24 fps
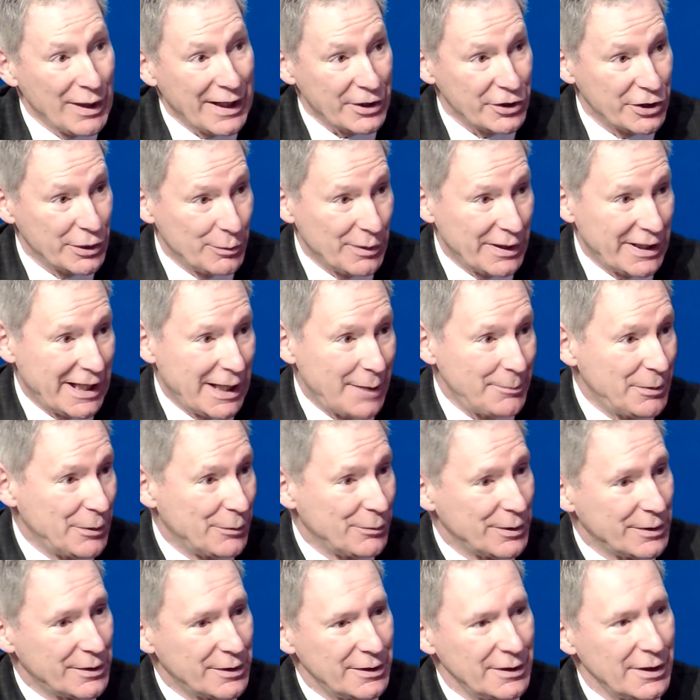actually, what happened
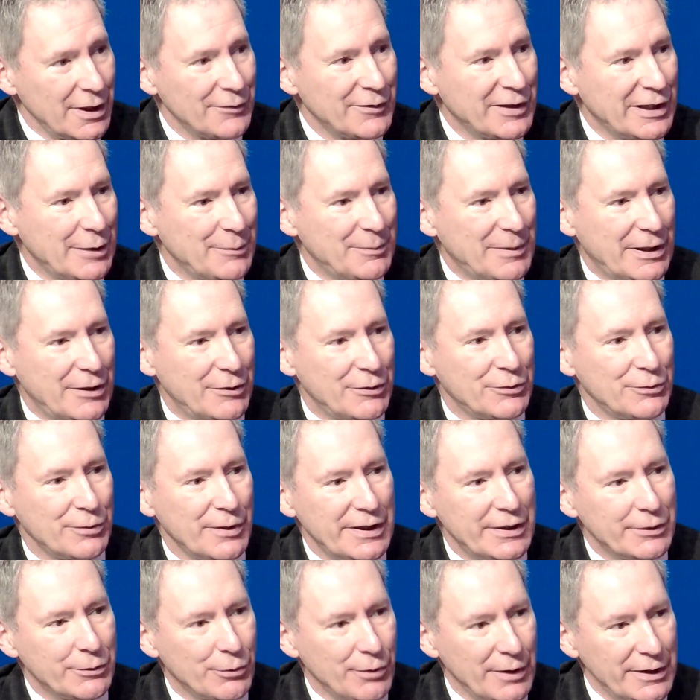with the Love campaign, it was
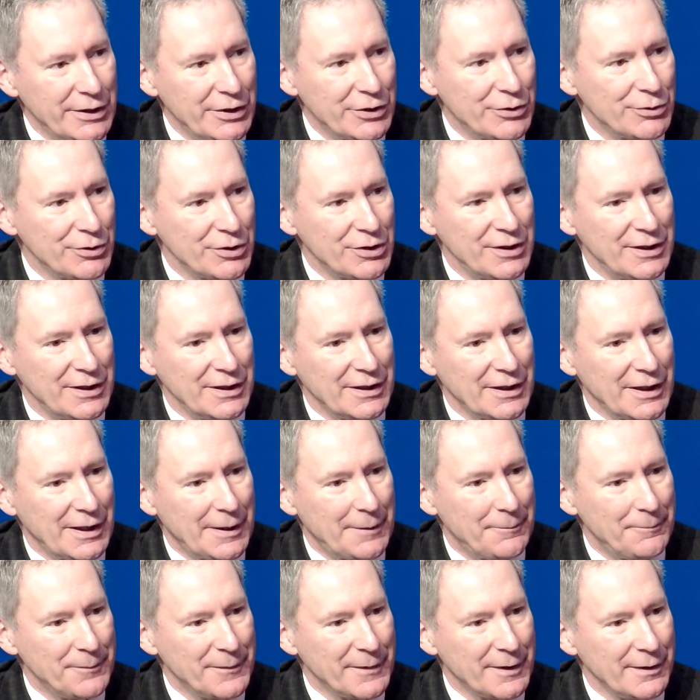quite interesting.
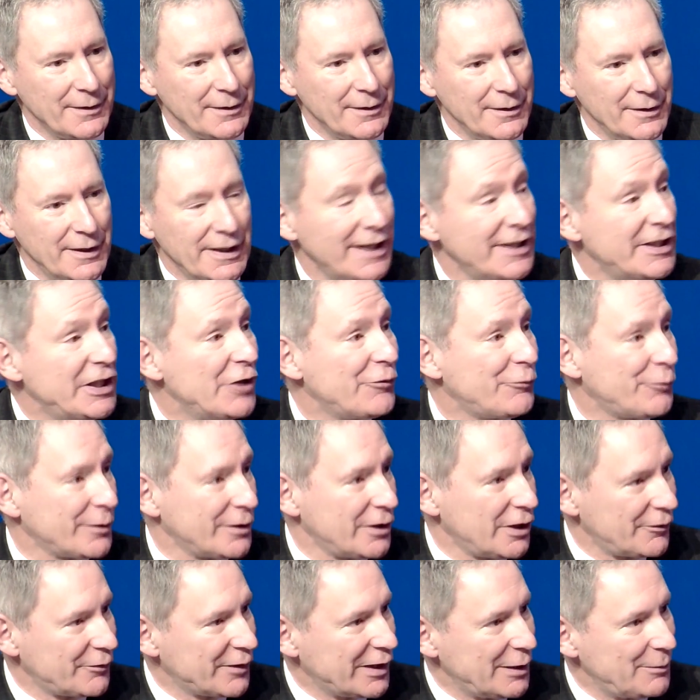The idea for
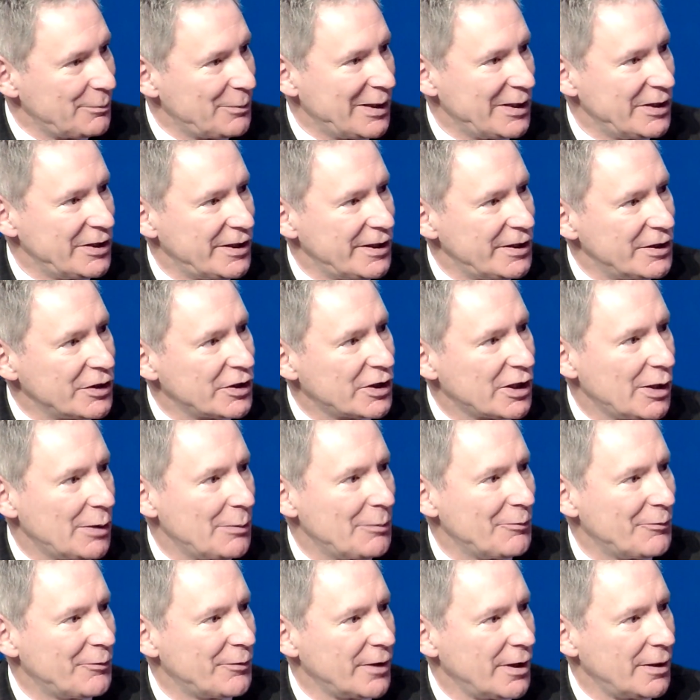the Love campaign didn't
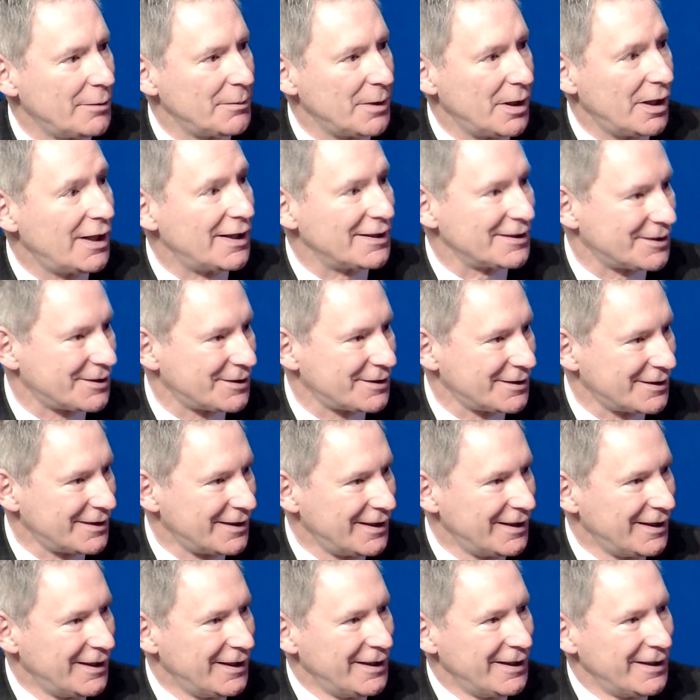come from us.
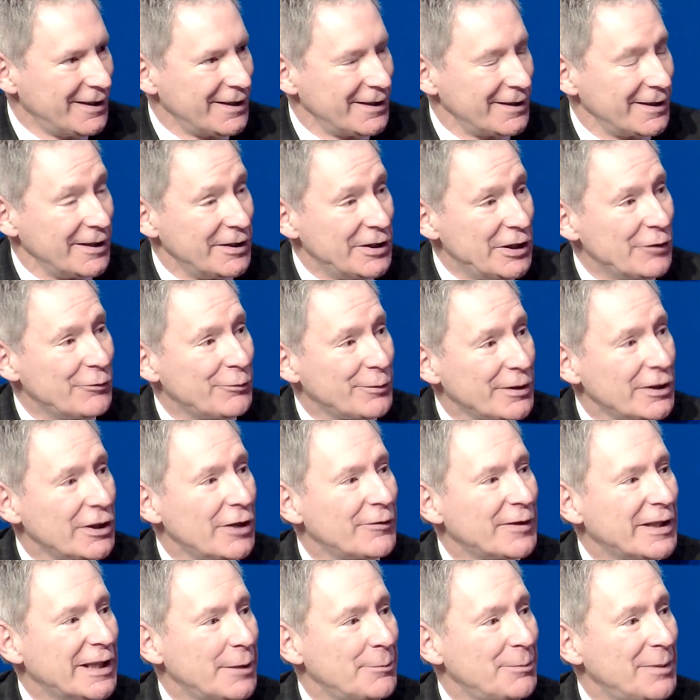The idea for the
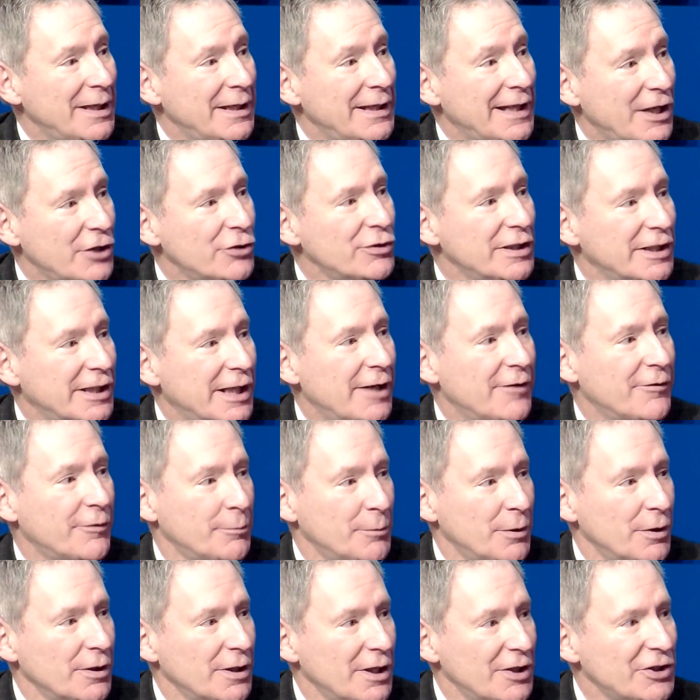Love campaign actually came
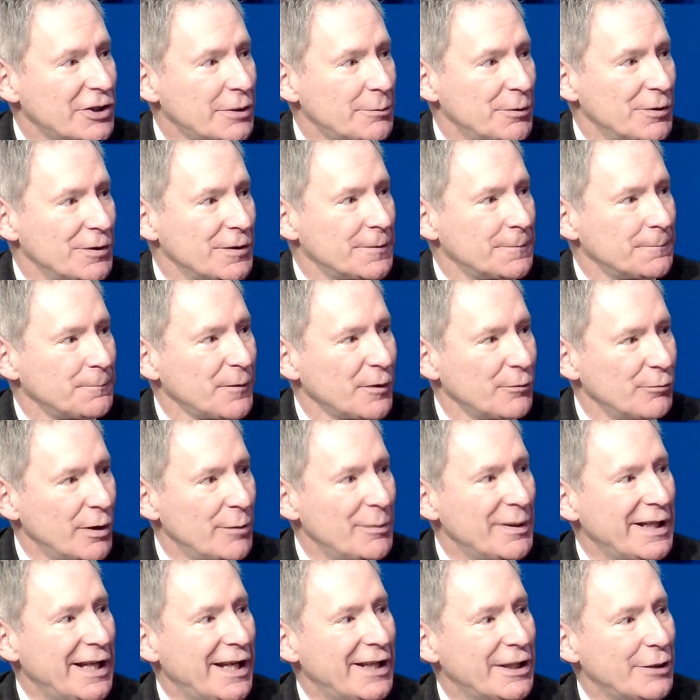from our customers. We
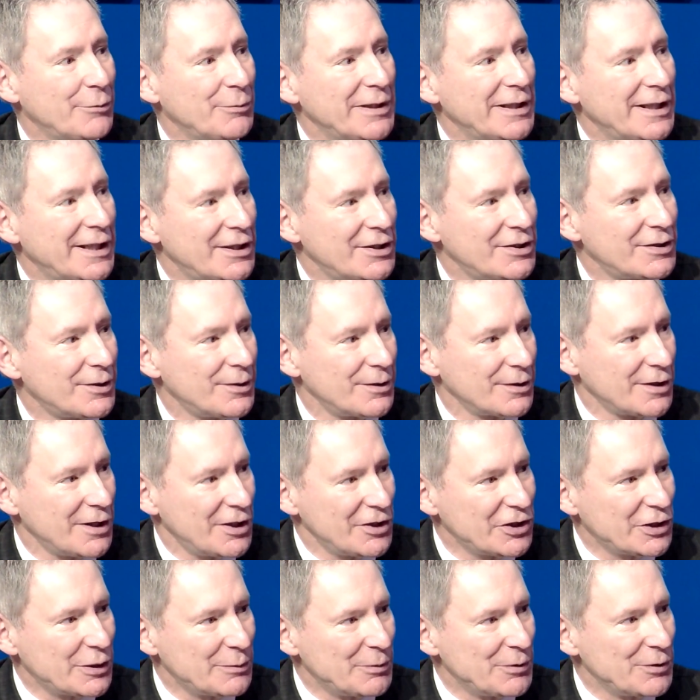went out and we asked our
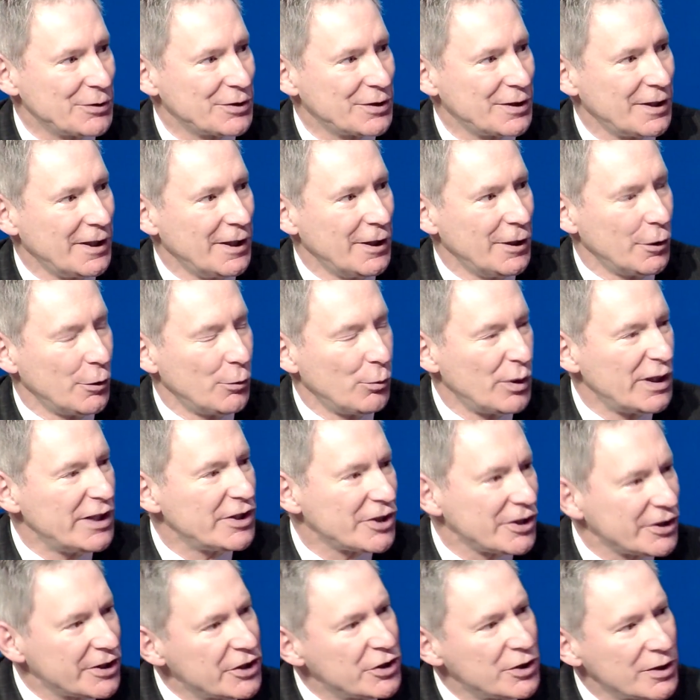customers, what is
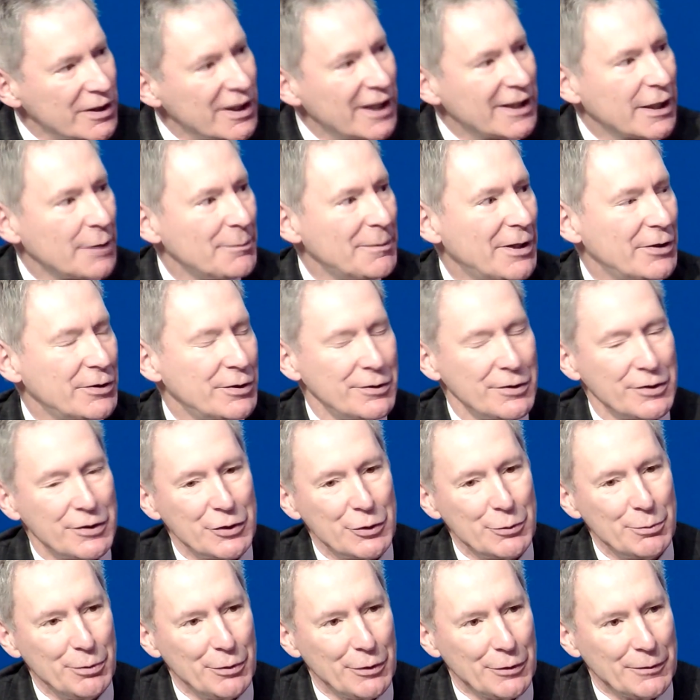it that you like about your
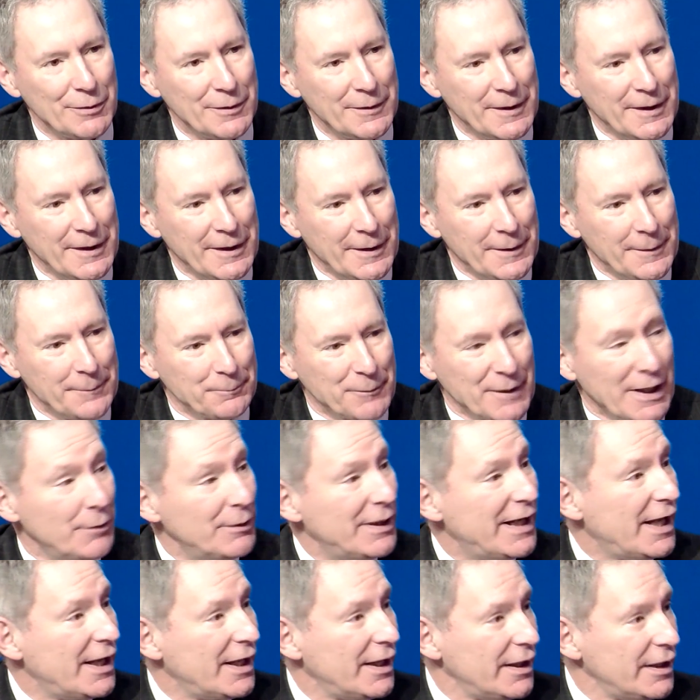Subaru?
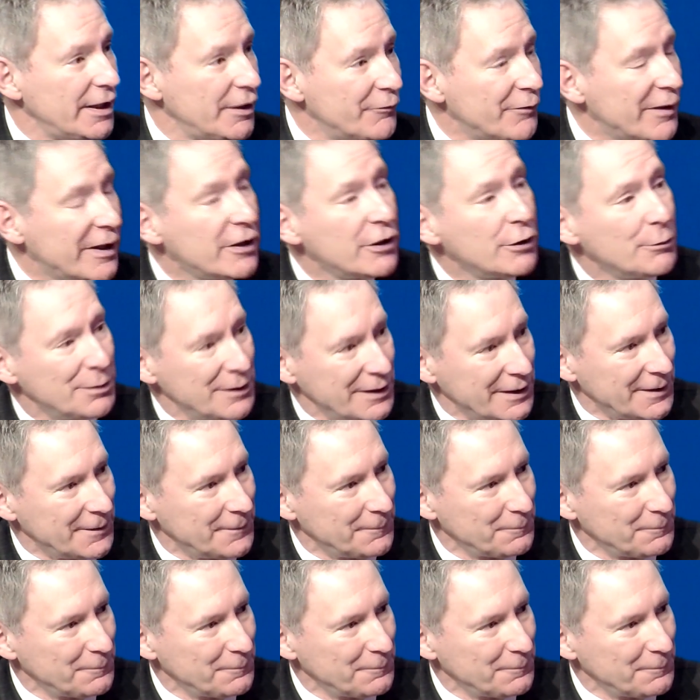And invariably,